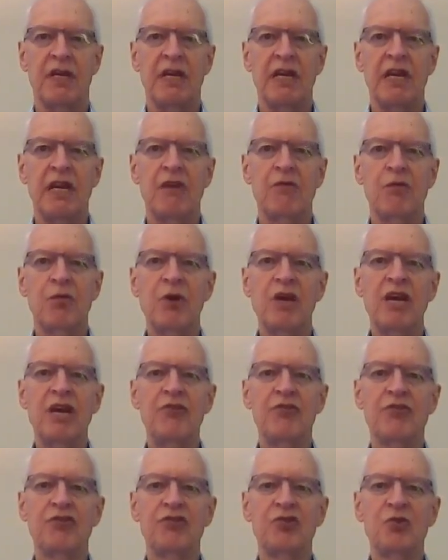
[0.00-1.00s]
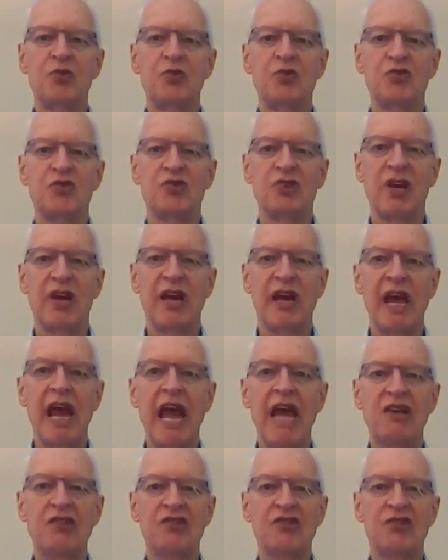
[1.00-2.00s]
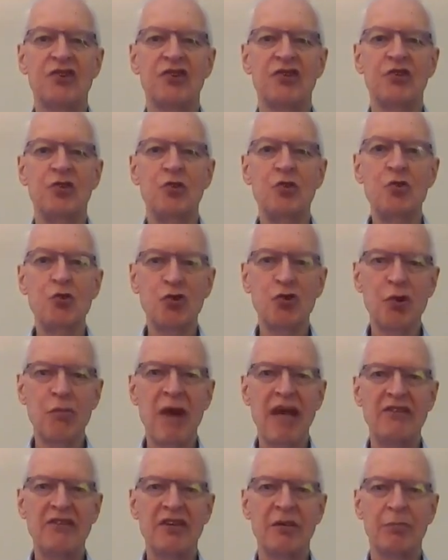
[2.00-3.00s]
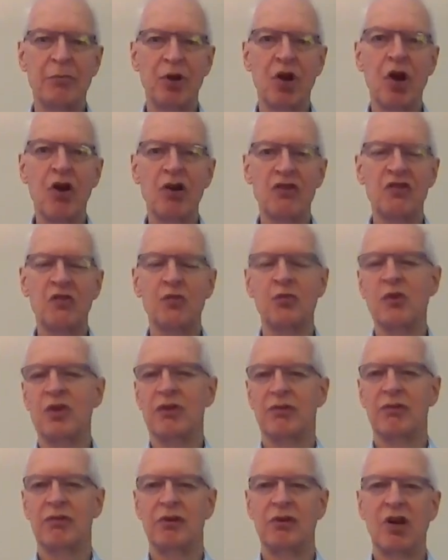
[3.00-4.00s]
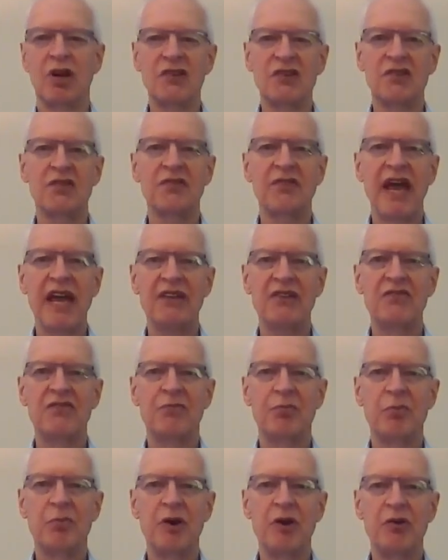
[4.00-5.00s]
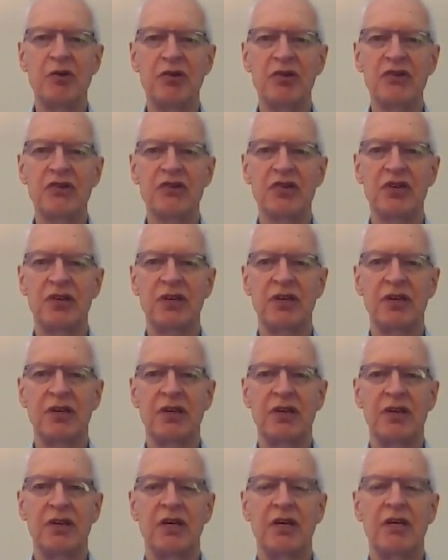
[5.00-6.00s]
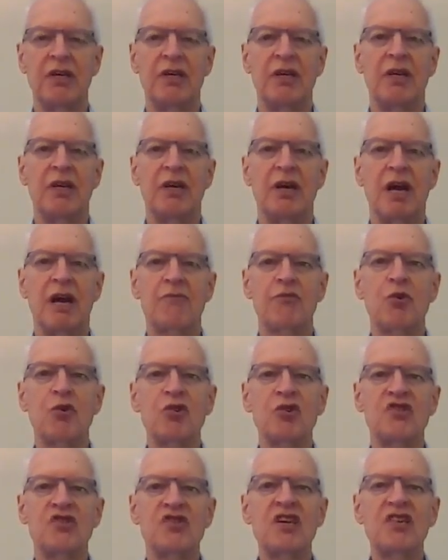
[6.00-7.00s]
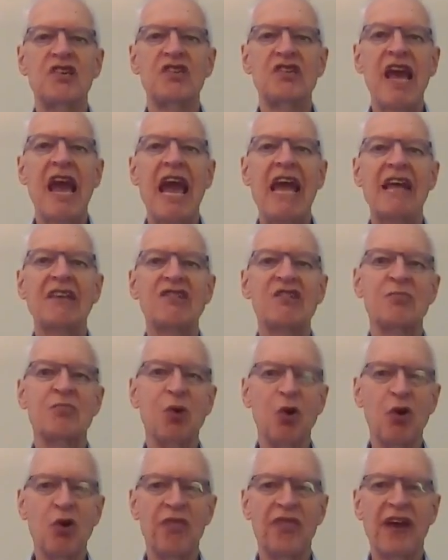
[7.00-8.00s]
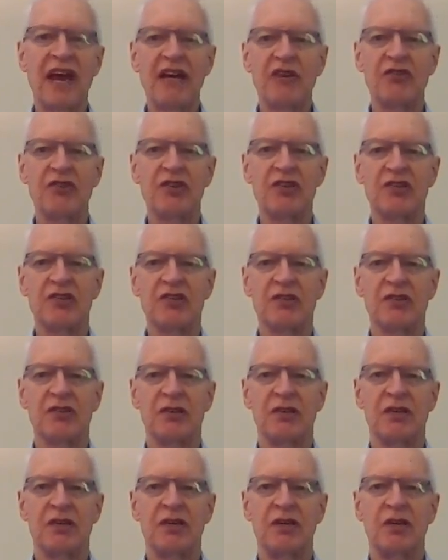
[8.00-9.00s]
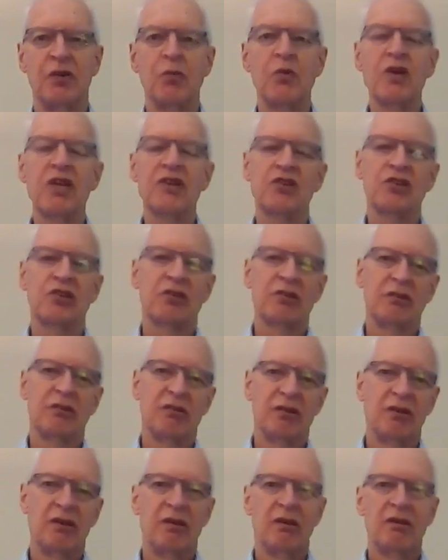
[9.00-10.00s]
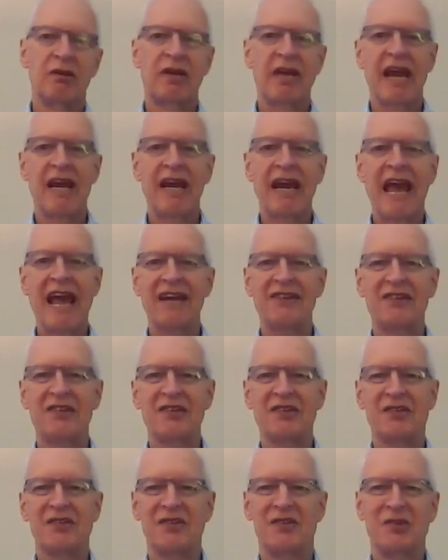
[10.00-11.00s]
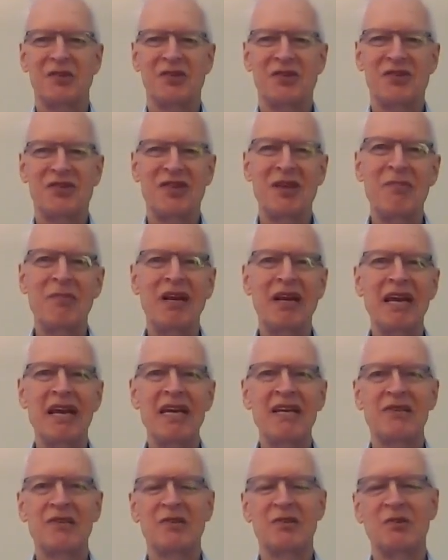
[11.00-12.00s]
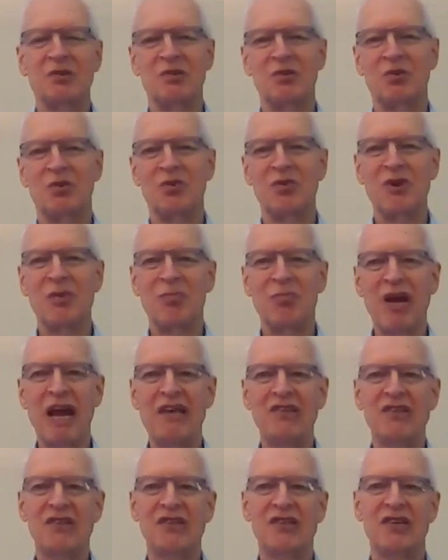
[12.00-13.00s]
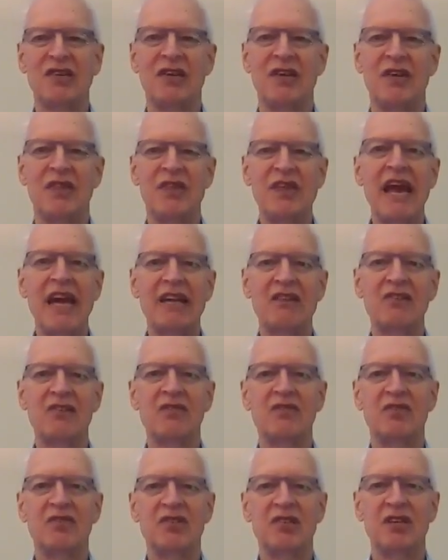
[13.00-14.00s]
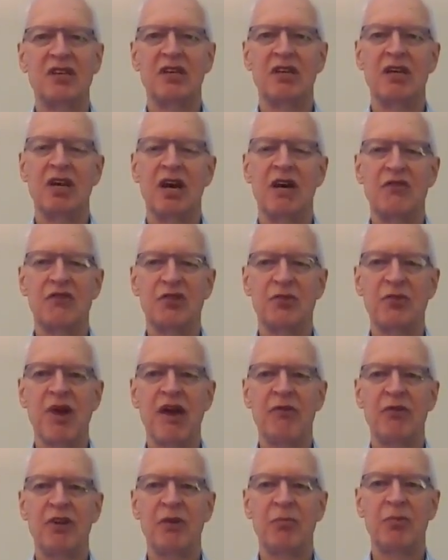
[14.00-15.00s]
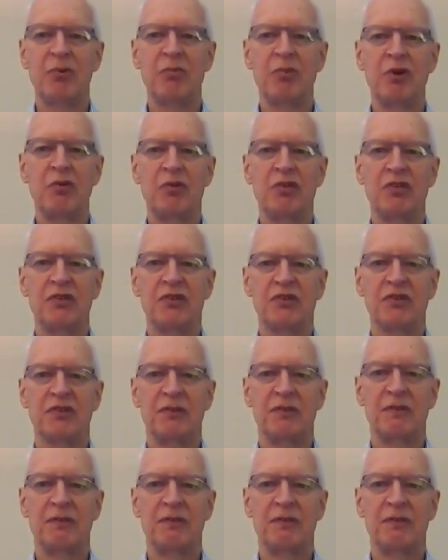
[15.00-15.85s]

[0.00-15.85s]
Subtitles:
If we introduce extra euchromatic blocks with lots of active promoters, of course this adds more factories, which can act to stimulate or repress the activity of surrounding promoters.